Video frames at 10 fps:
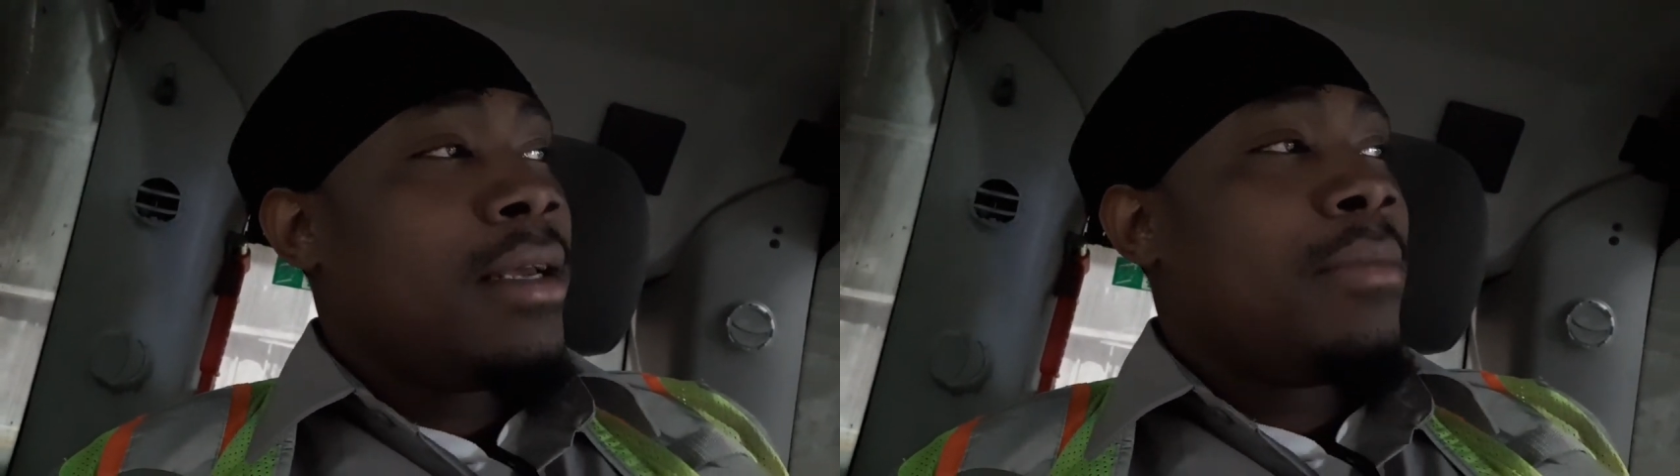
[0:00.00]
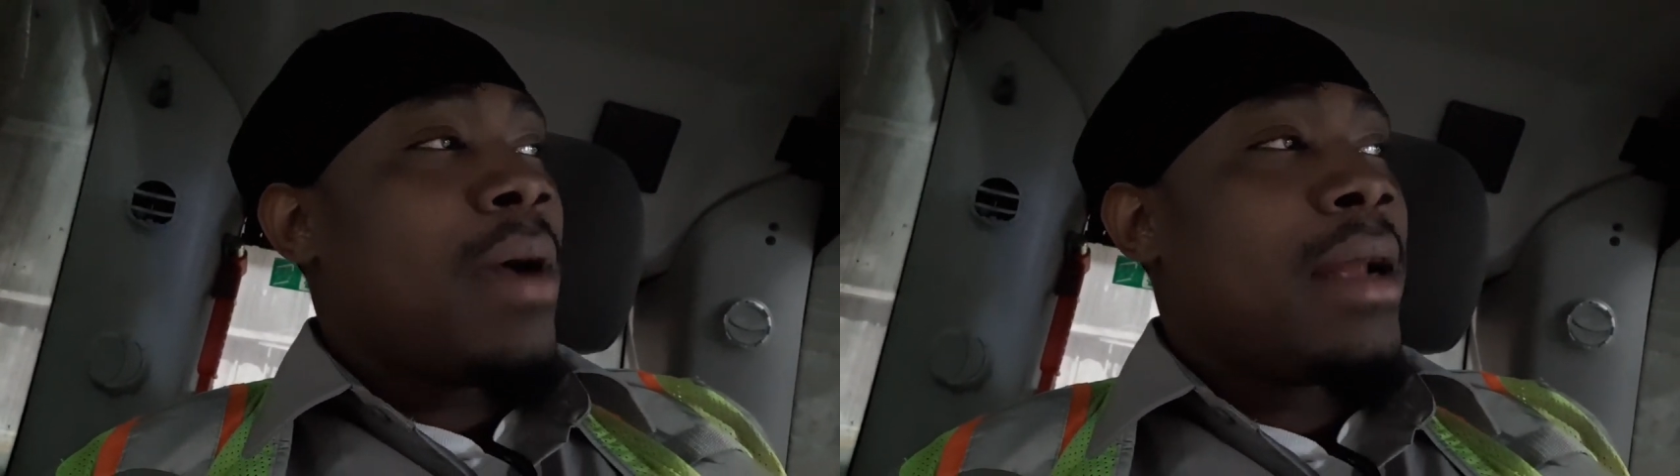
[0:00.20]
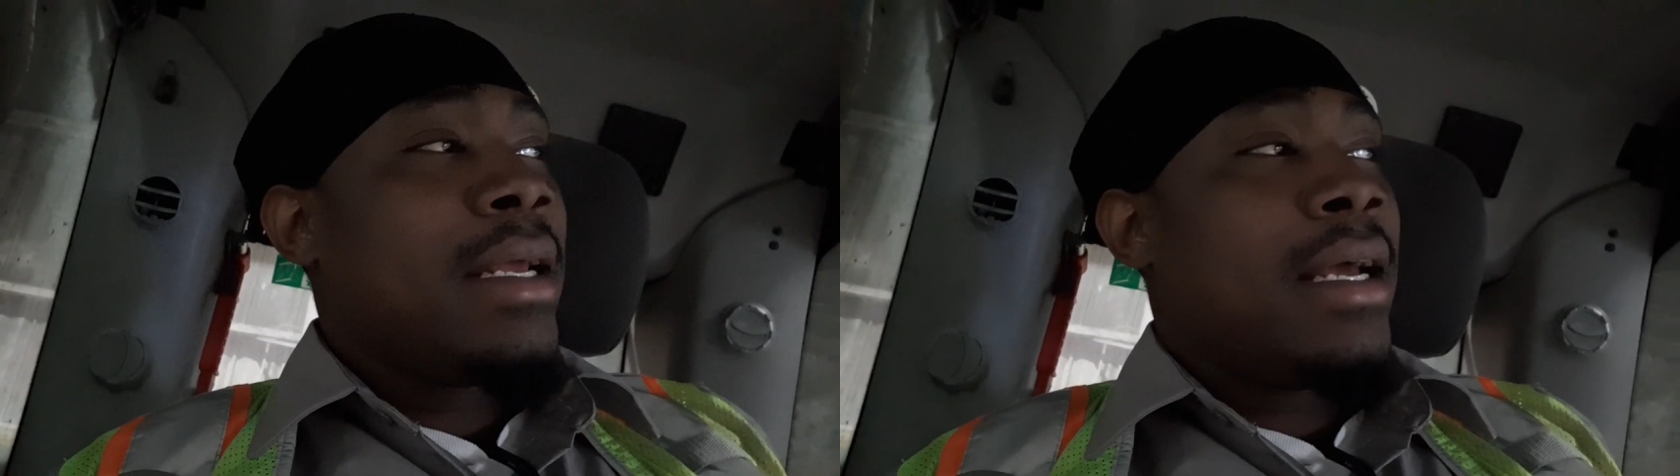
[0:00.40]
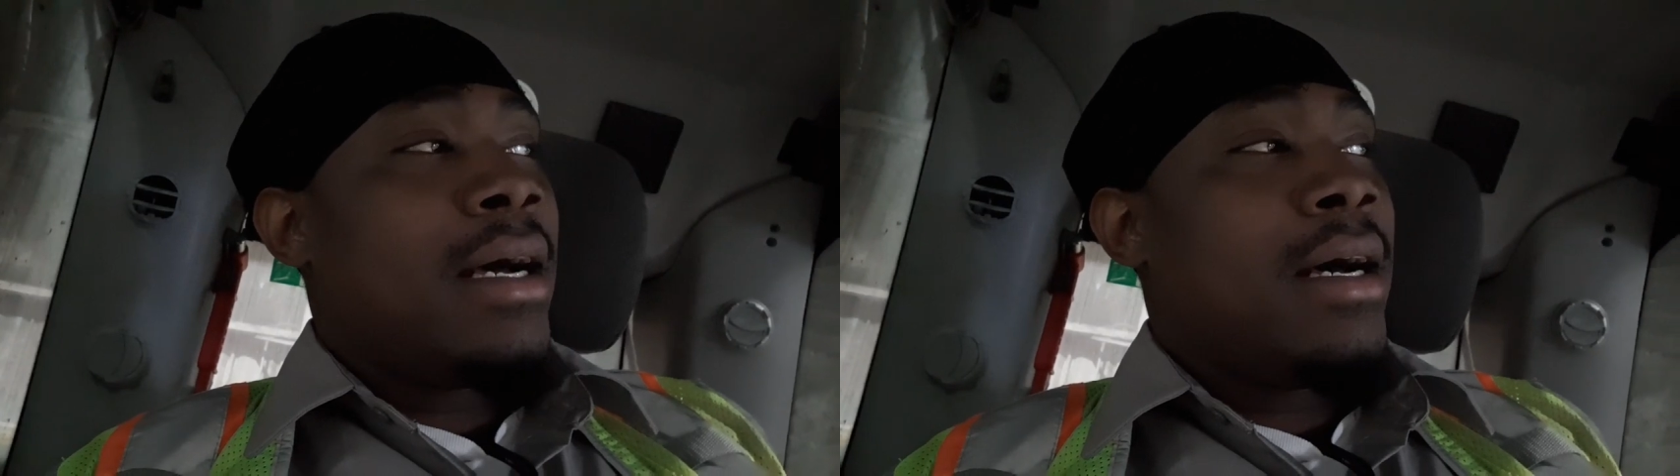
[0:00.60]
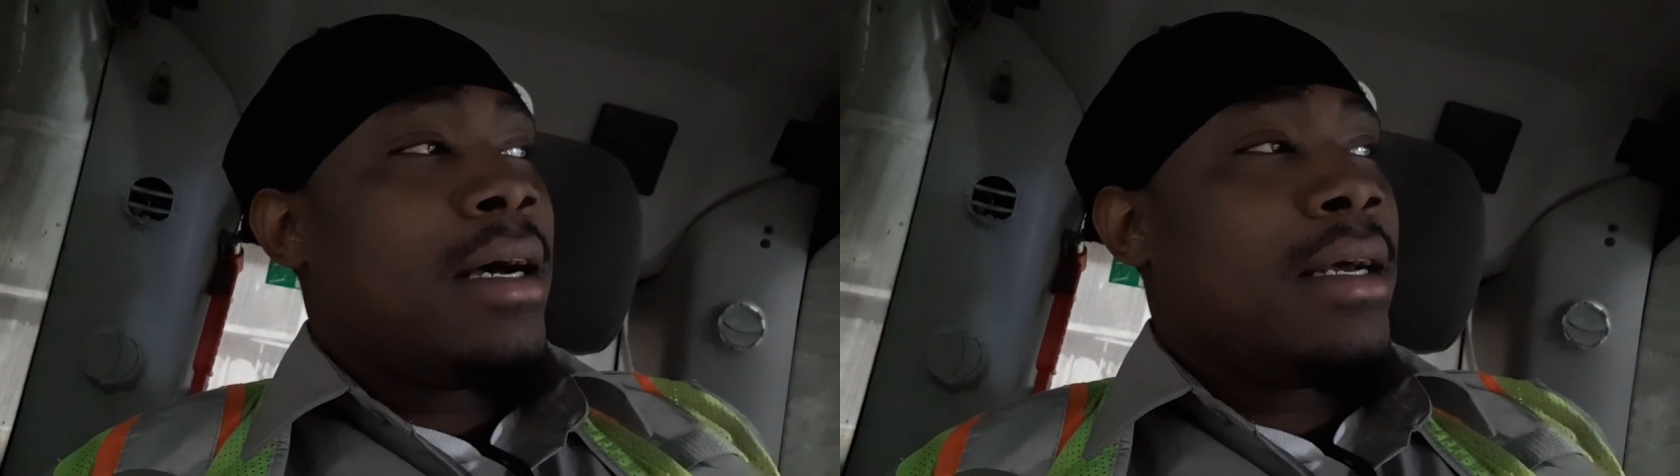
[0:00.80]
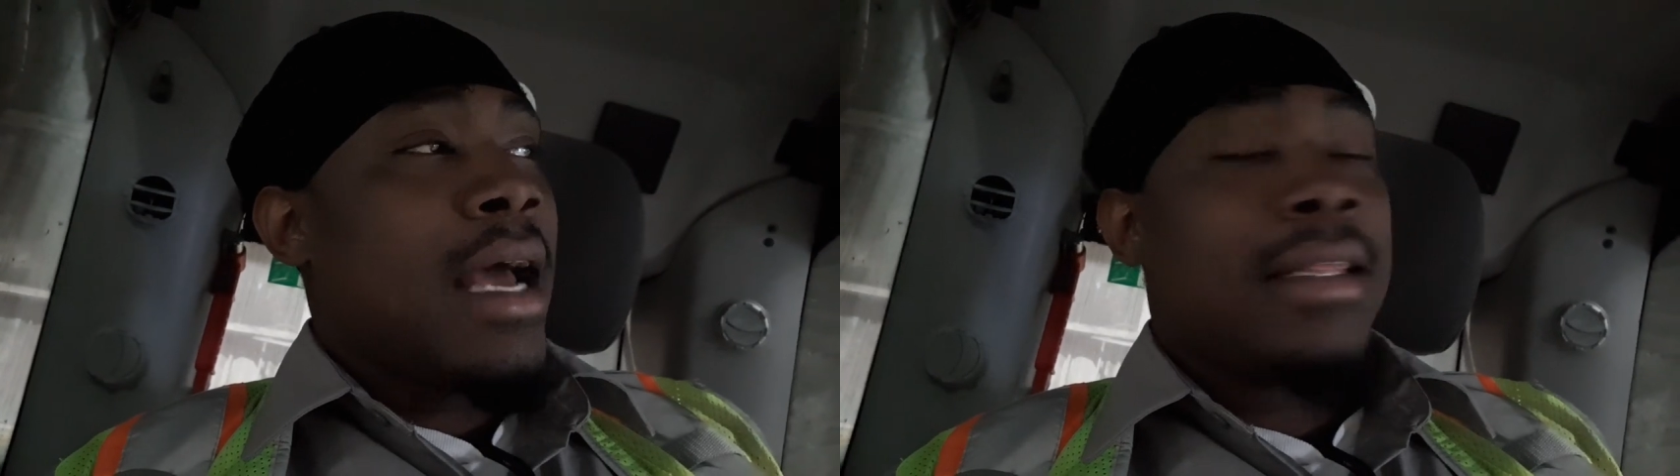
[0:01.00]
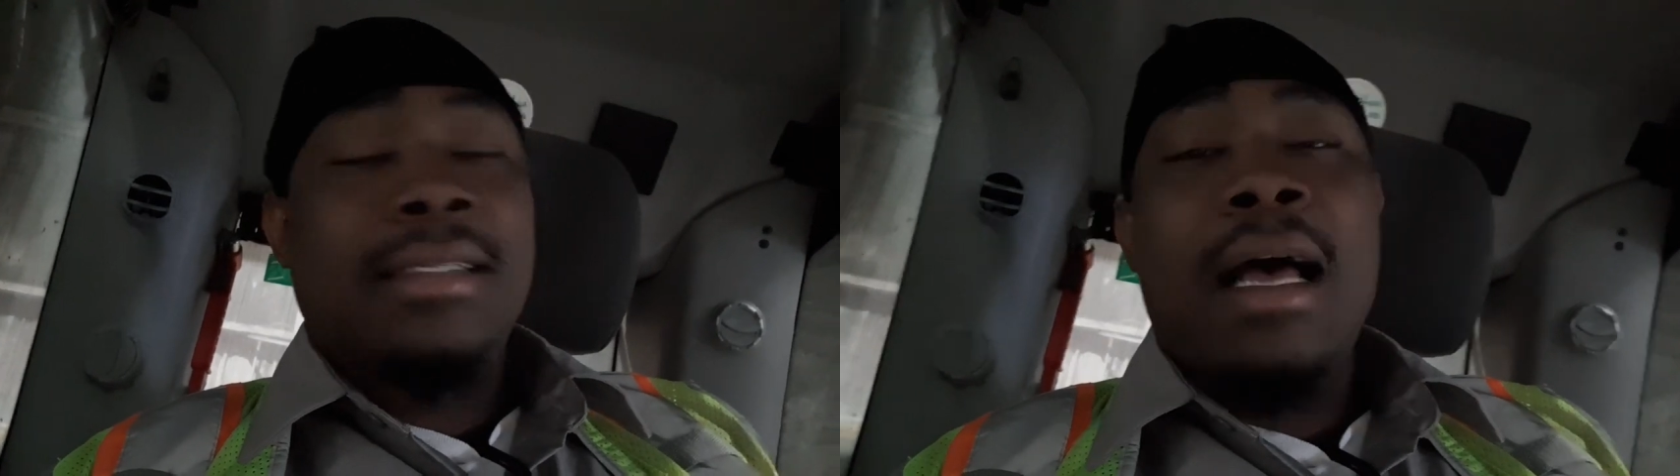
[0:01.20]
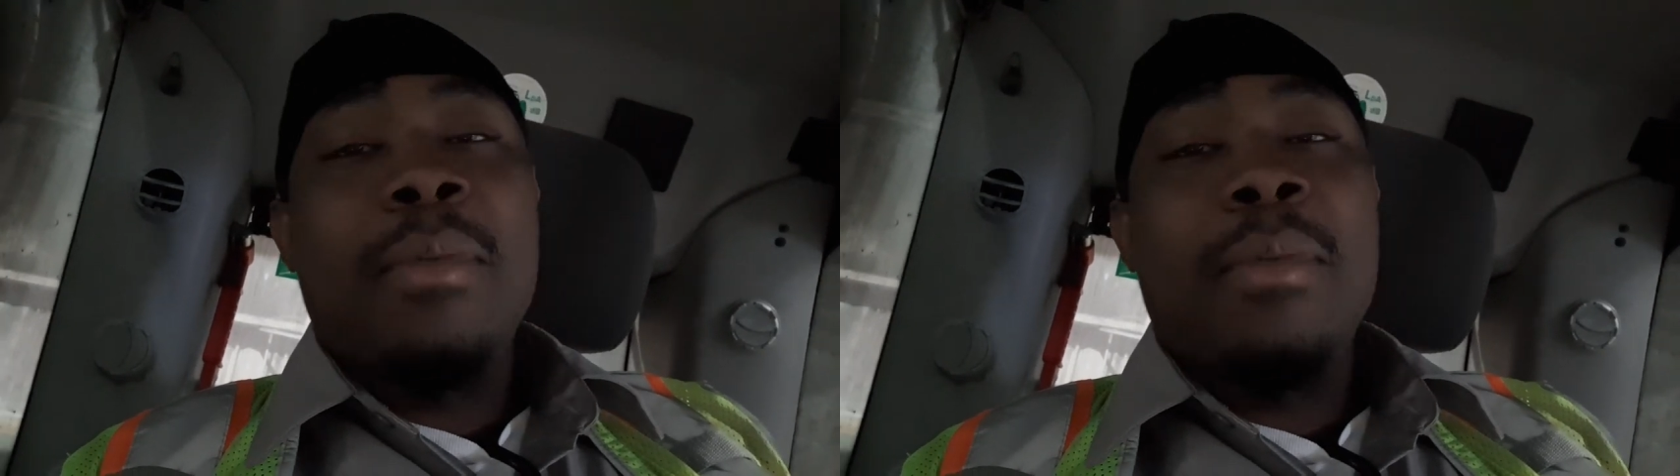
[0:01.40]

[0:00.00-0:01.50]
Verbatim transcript: probably uh, at the top